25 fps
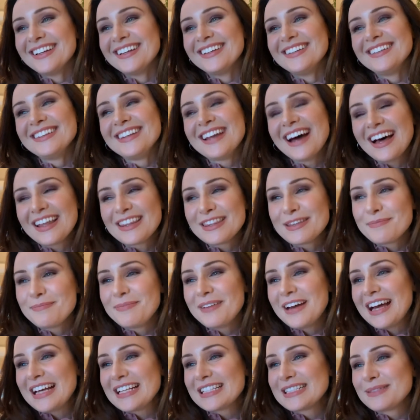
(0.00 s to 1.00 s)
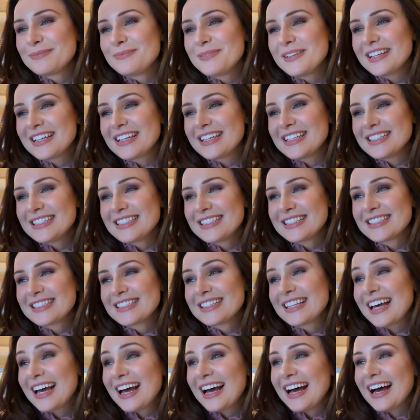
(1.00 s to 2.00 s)
Not the best because
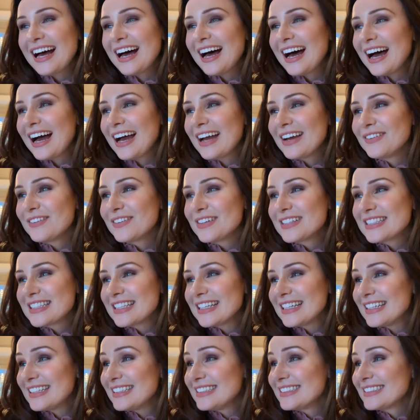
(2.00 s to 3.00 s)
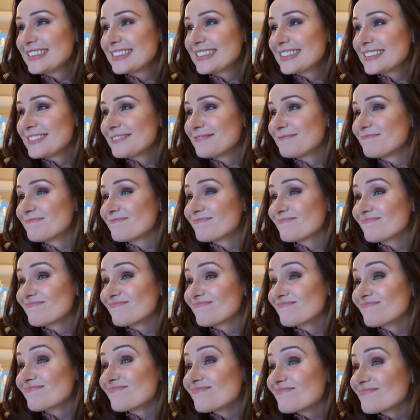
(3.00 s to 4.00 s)
I wasn't
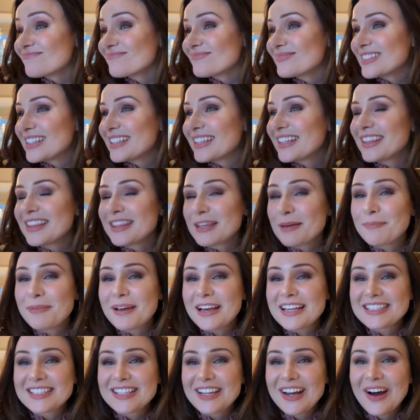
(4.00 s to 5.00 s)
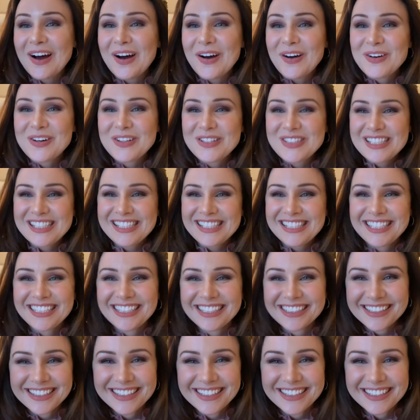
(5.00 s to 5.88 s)
the best host.